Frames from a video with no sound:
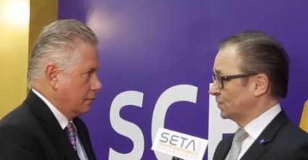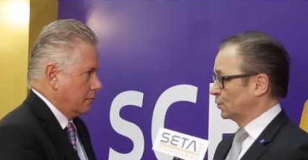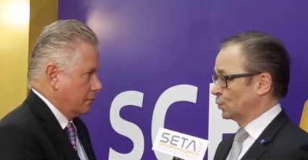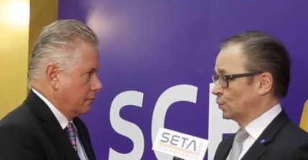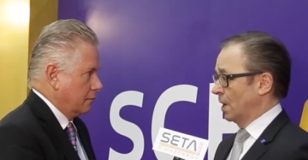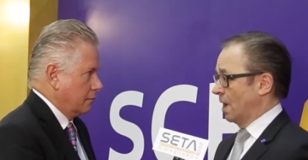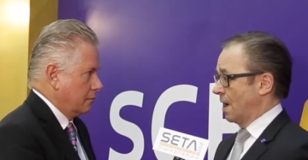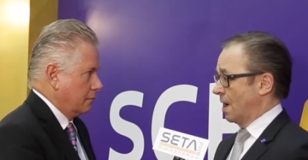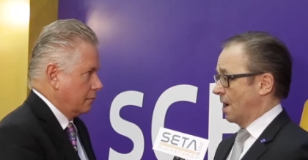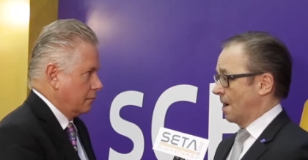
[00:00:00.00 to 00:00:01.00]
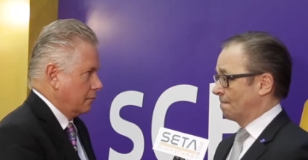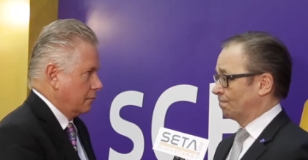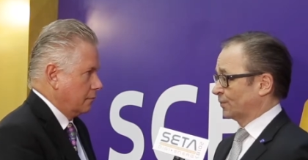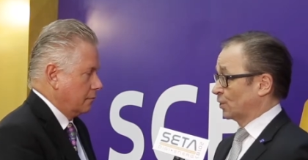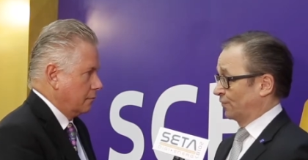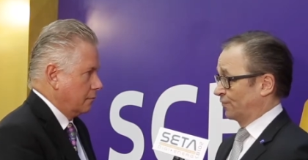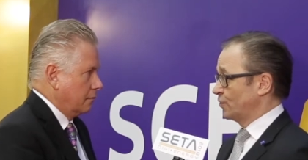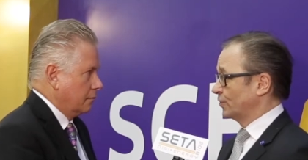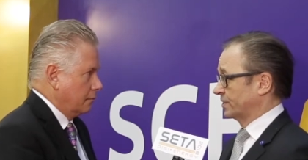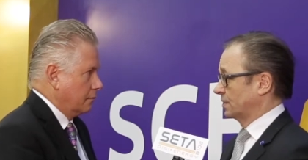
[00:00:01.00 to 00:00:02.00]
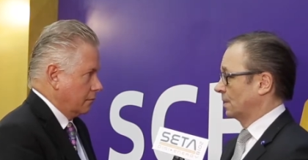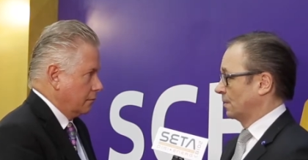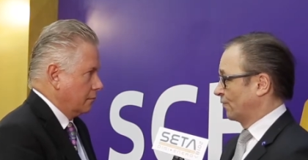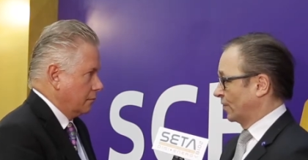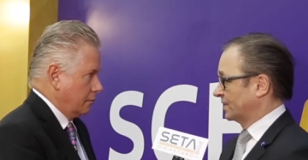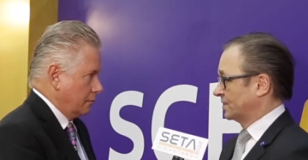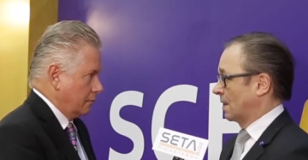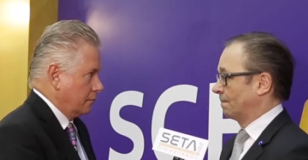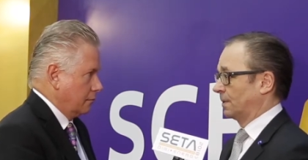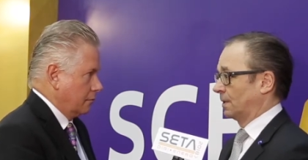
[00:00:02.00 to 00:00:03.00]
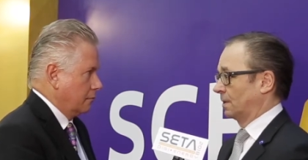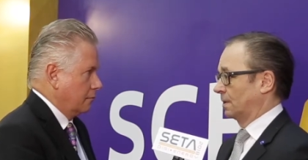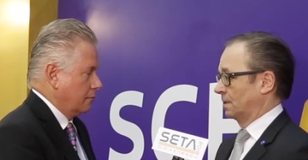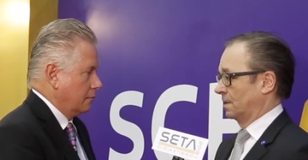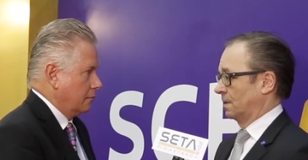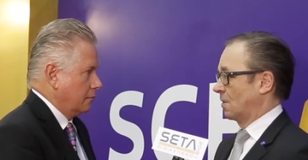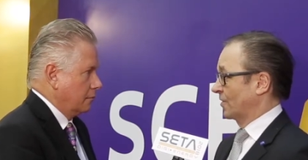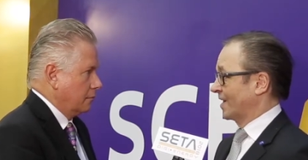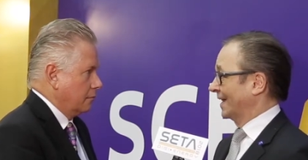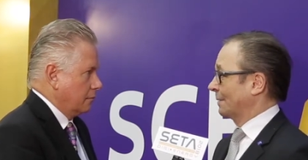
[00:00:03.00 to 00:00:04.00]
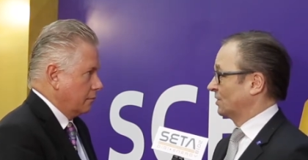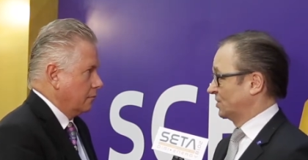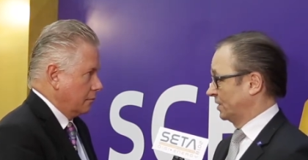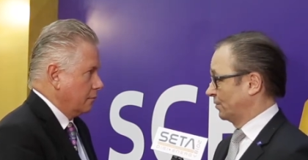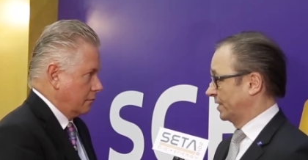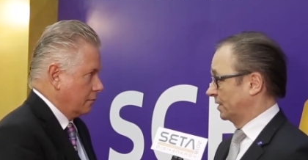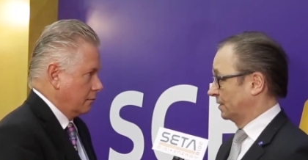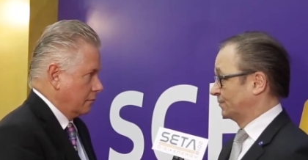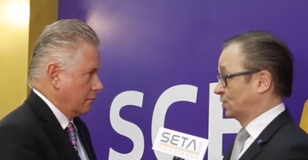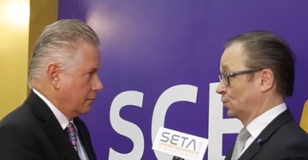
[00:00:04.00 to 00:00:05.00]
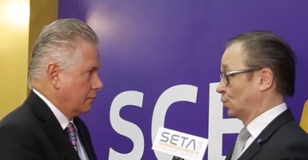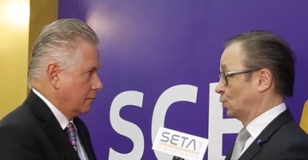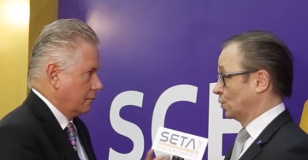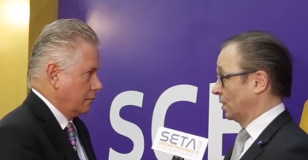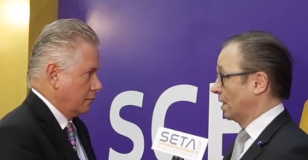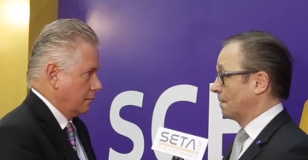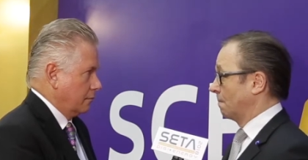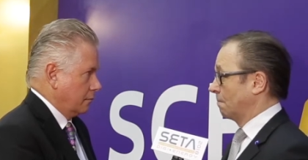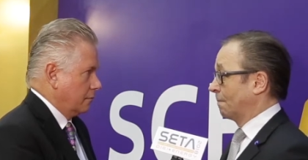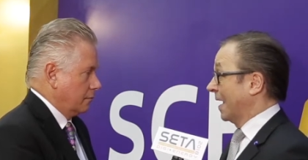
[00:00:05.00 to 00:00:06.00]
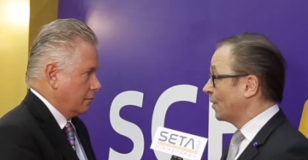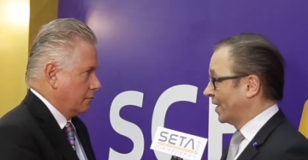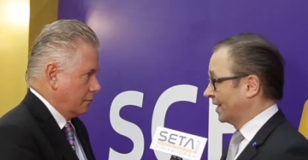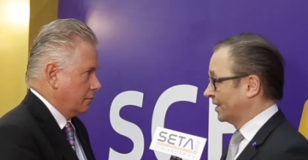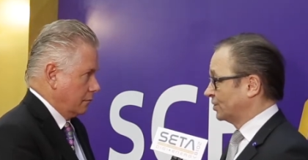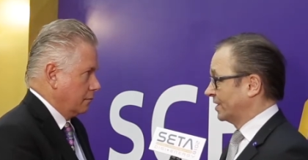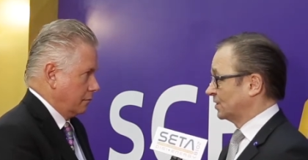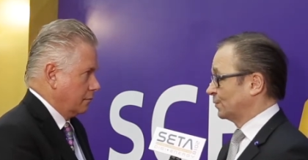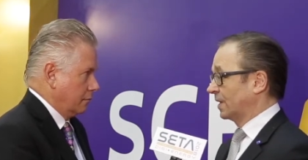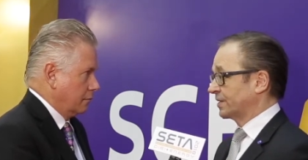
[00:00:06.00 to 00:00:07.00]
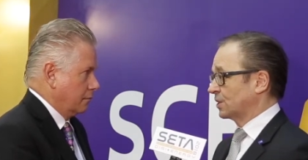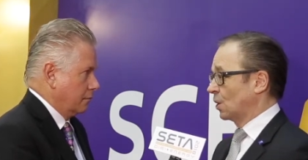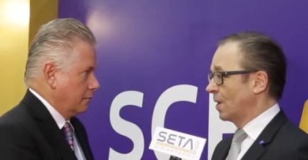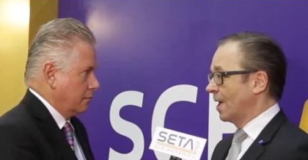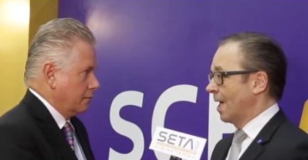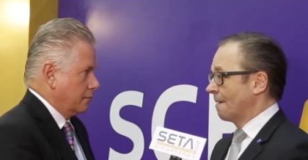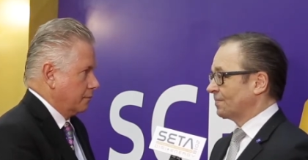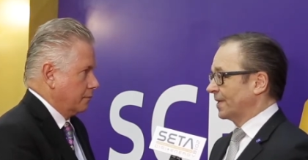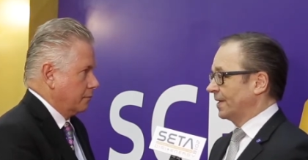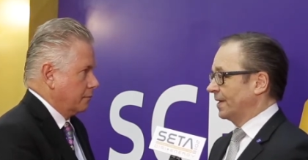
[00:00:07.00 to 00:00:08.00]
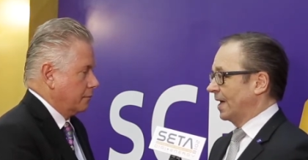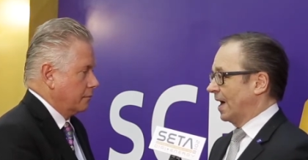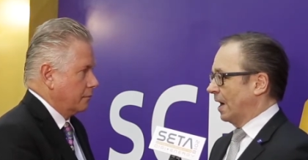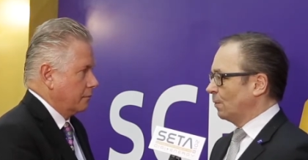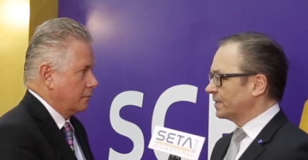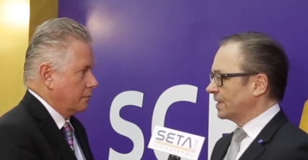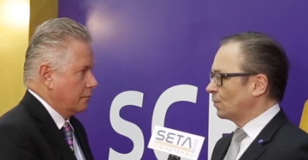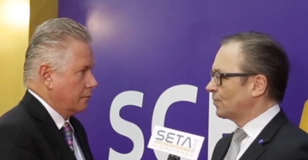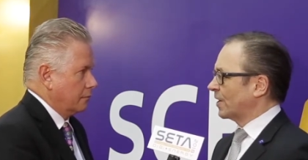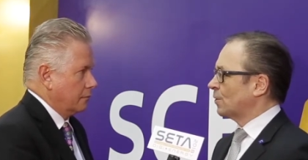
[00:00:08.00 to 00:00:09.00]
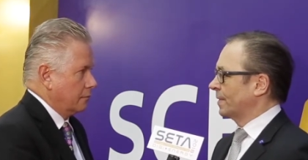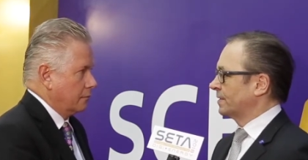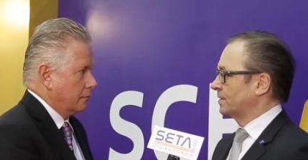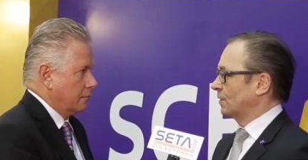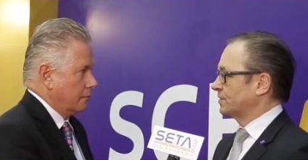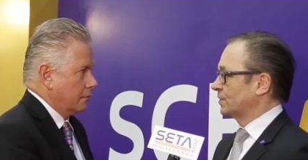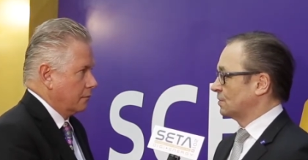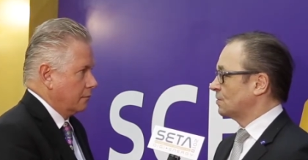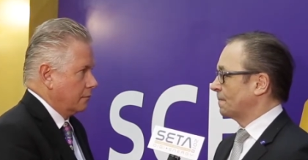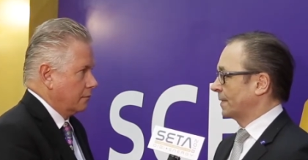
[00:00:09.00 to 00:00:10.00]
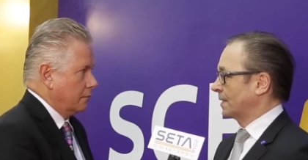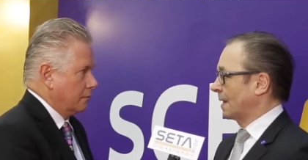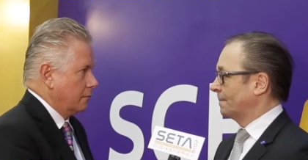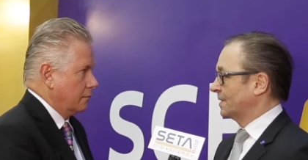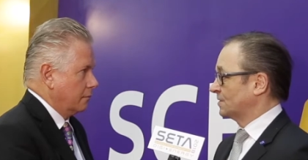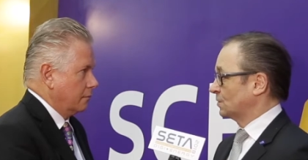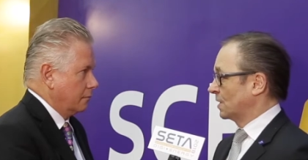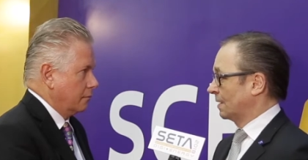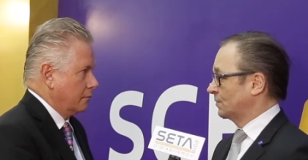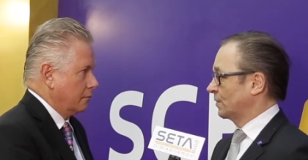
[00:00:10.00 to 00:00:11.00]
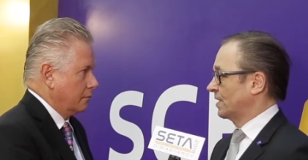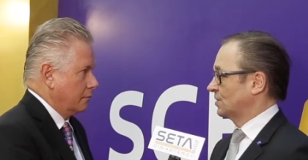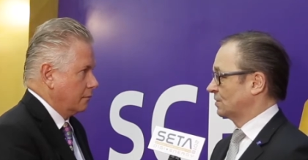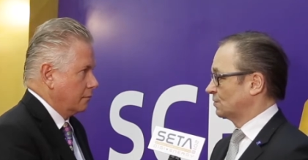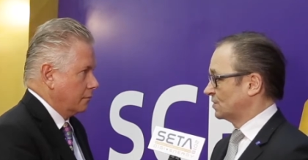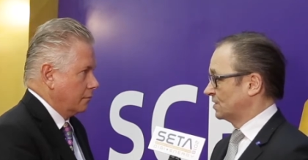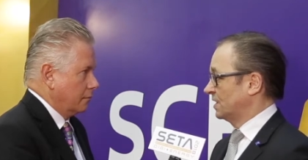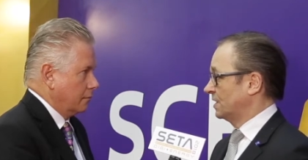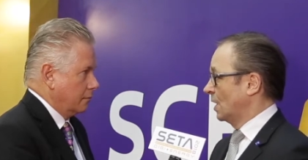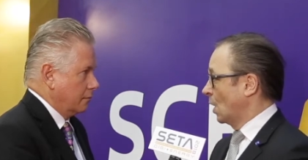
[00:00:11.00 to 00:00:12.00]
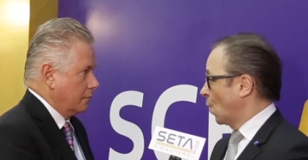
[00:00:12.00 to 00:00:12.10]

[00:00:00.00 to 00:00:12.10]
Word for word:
Speaker 1: to um, convert, for example, uh, organic material to bioenergy as well. So I would, I would recommend also European companies to come to Asia to see